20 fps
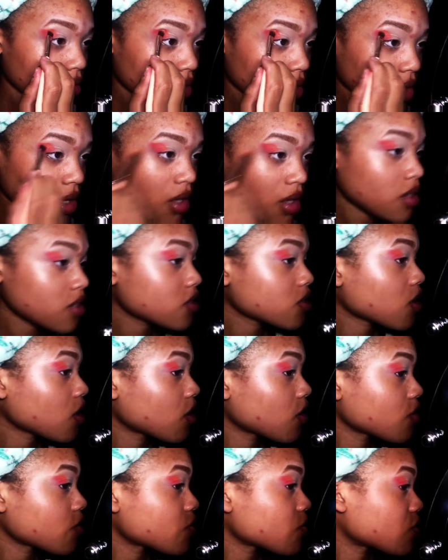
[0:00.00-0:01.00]
Yeah, these
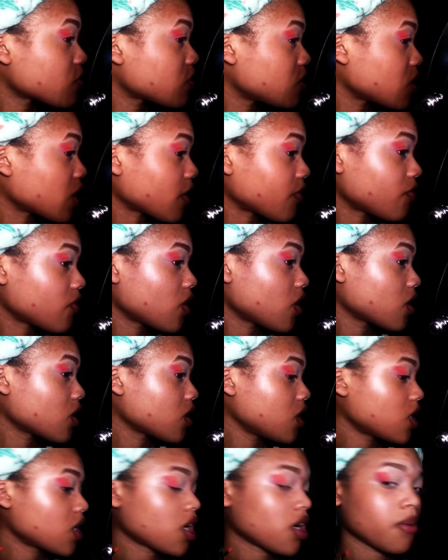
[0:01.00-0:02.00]
colors are
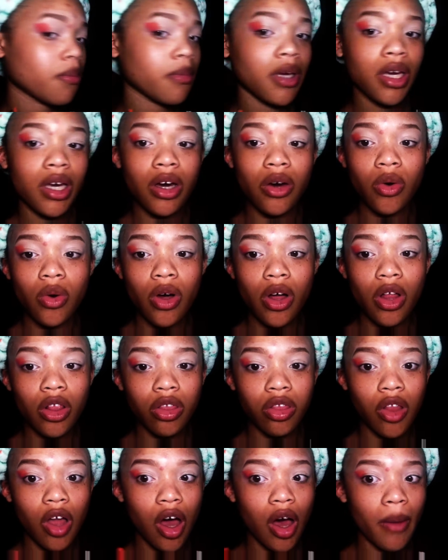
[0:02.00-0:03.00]
definitely coming out a
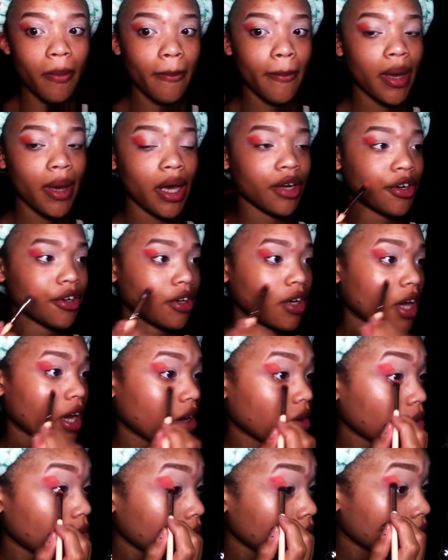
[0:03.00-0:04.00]
lot better
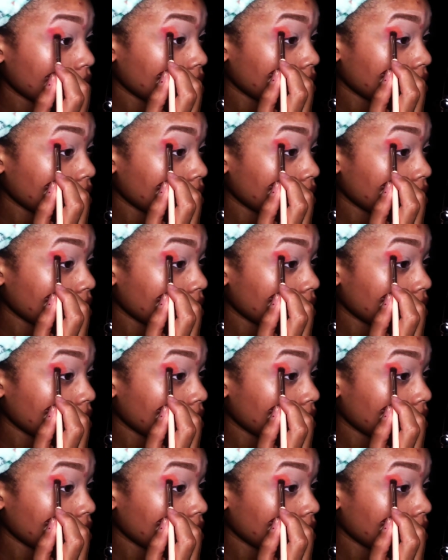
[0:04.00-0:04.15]
now.